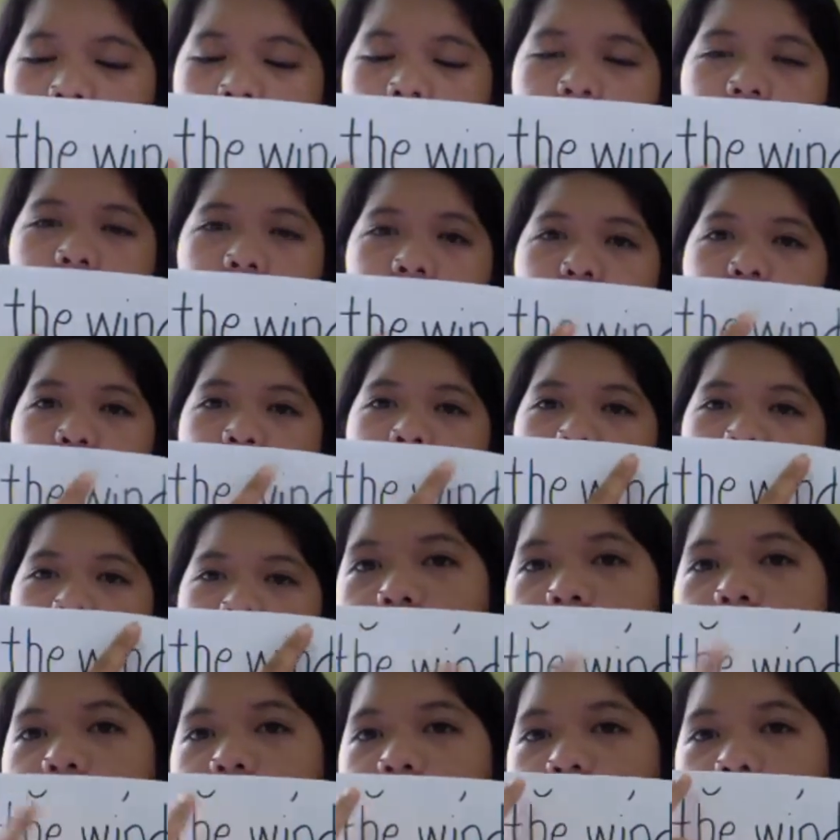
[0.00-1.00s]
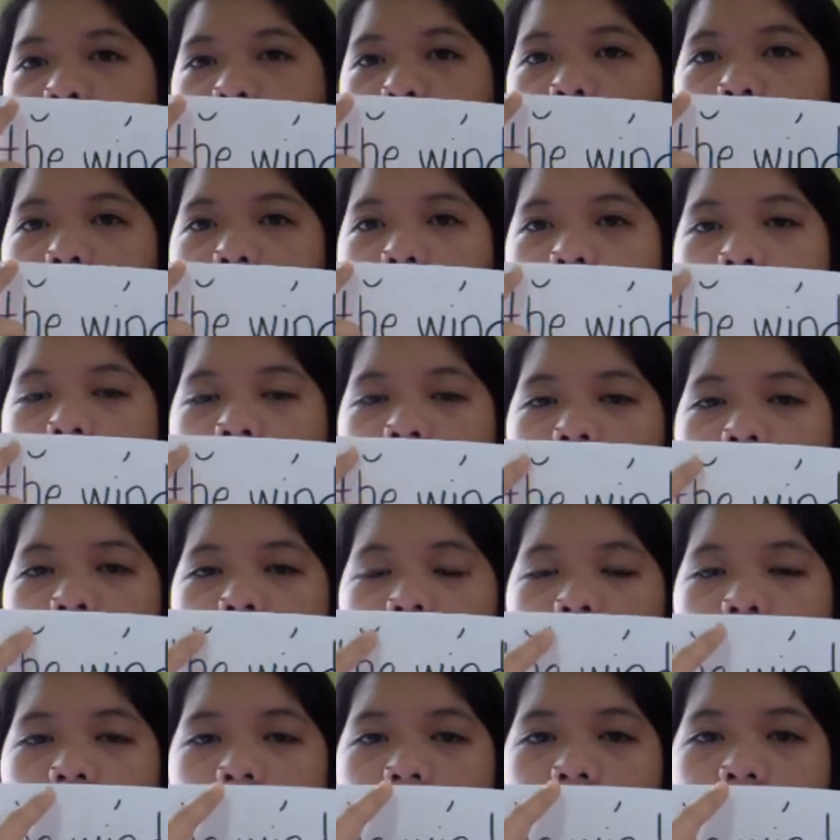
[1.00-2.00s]
the wind. So,
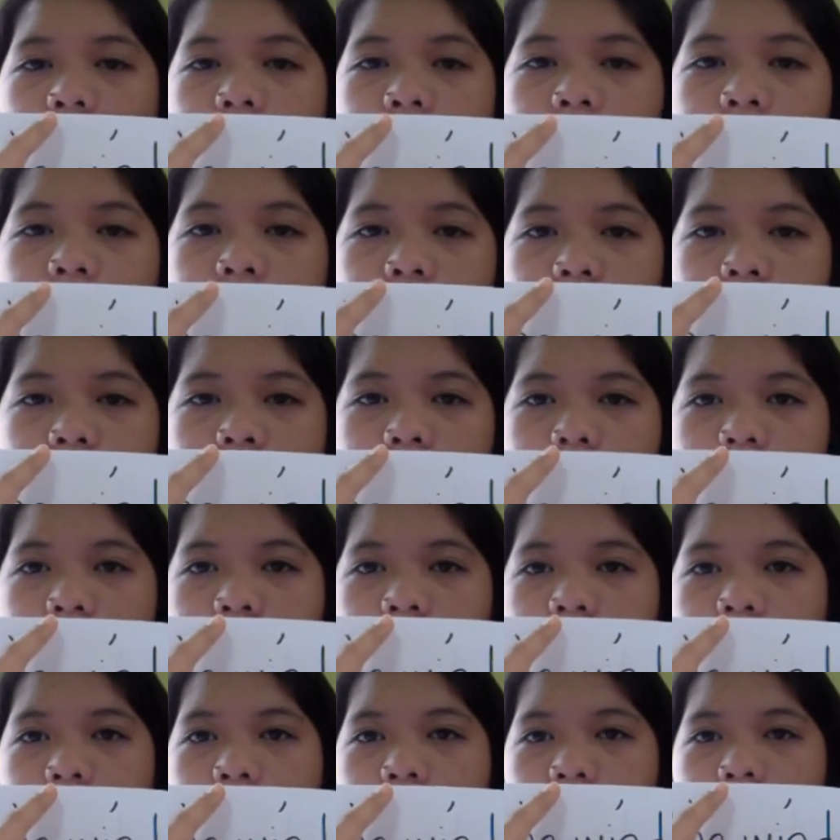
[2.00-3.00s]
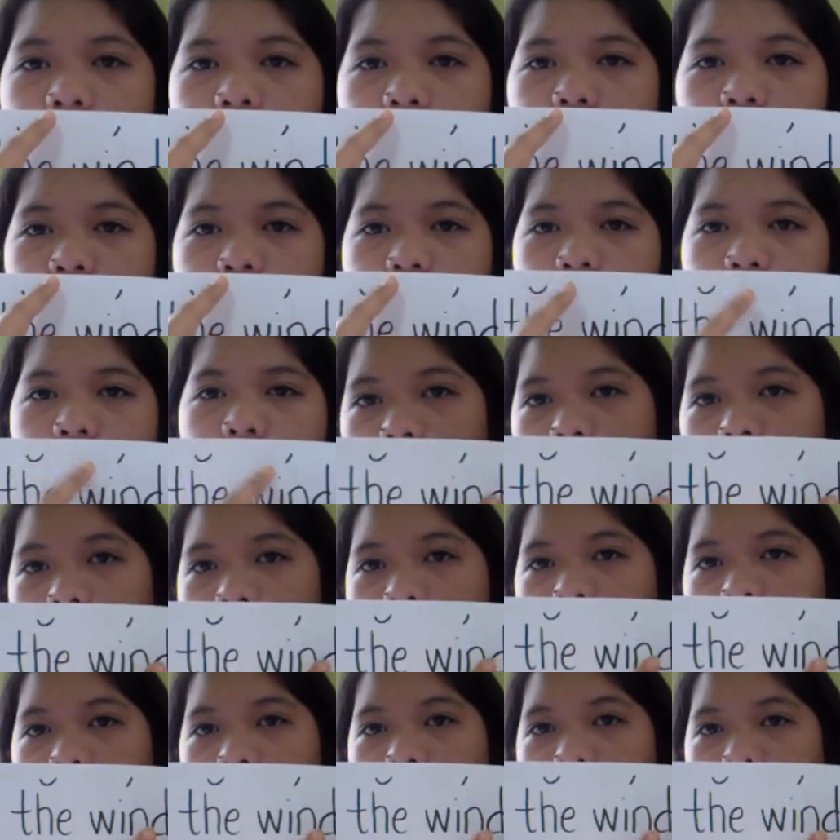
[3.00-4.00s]
the is the unstressed
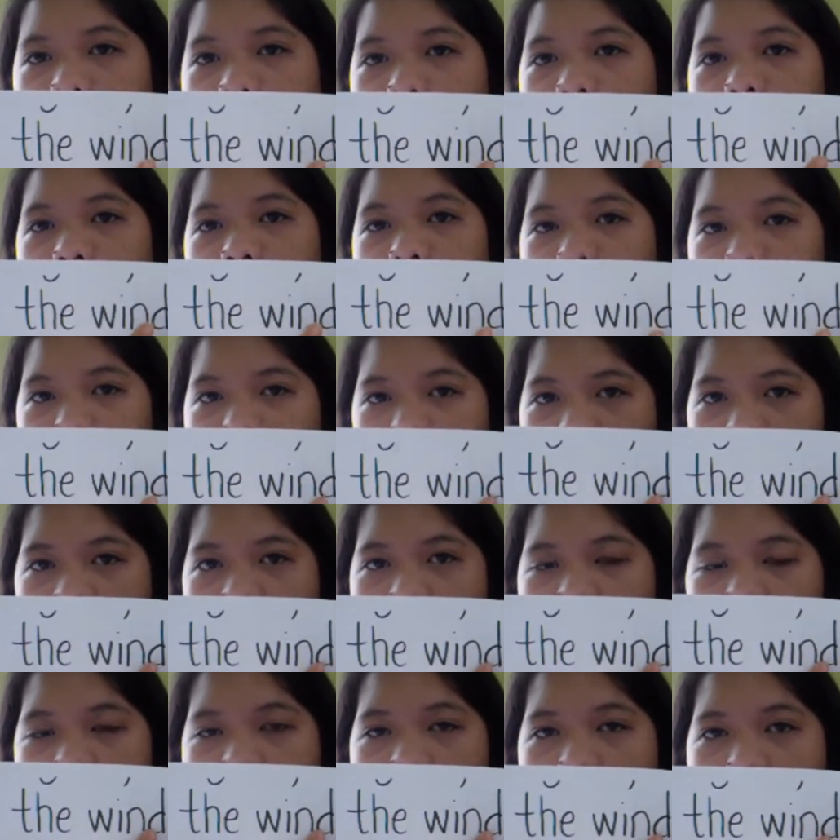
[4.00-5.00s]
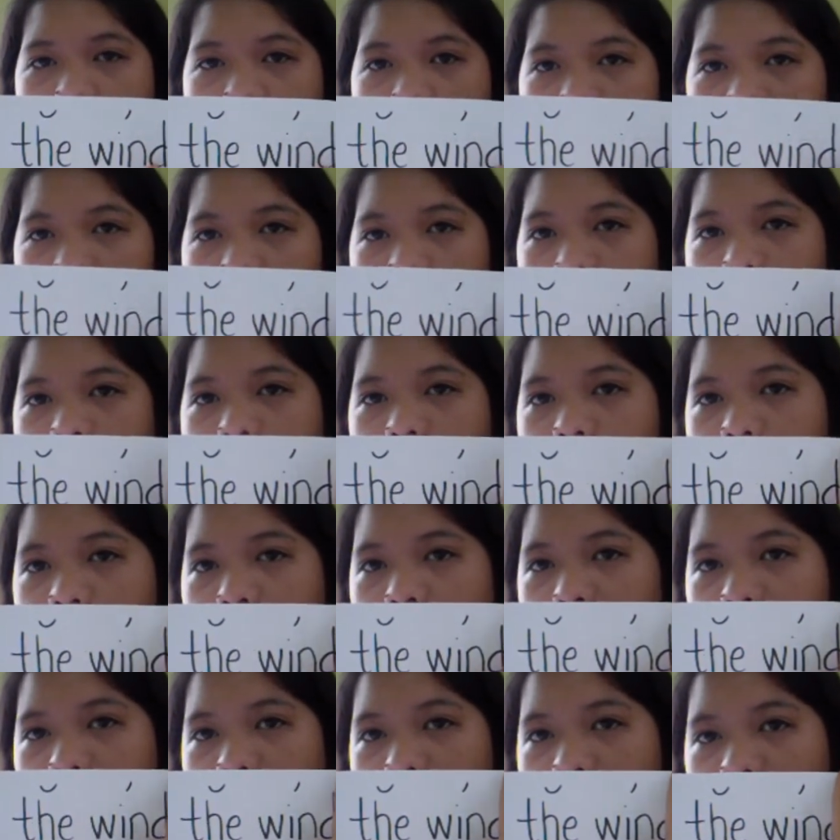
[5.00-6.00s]
and the word wind is
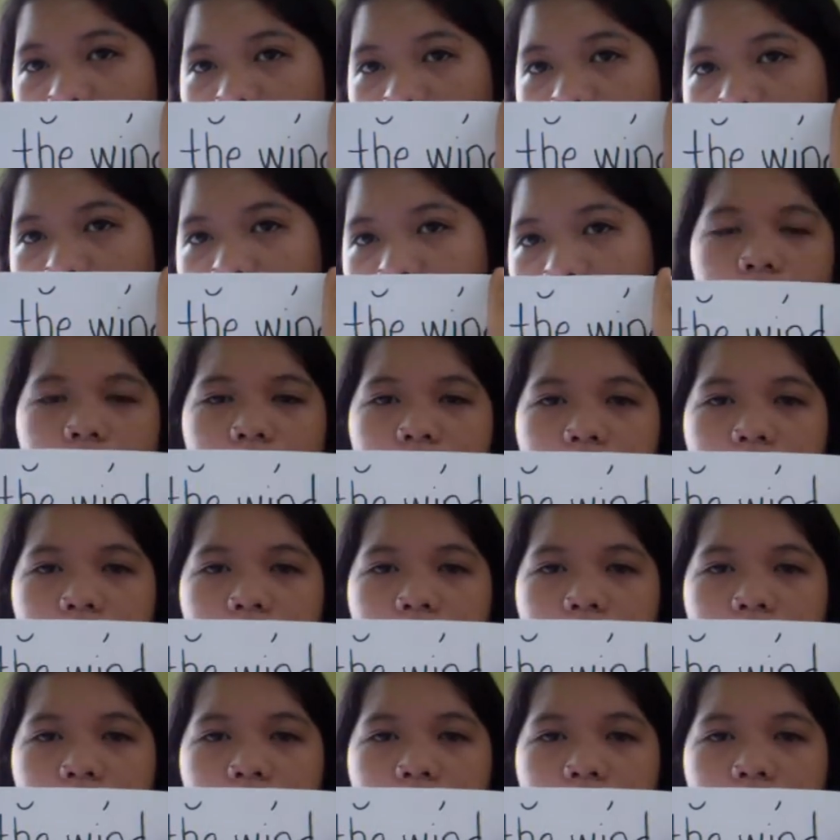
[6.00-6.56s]
the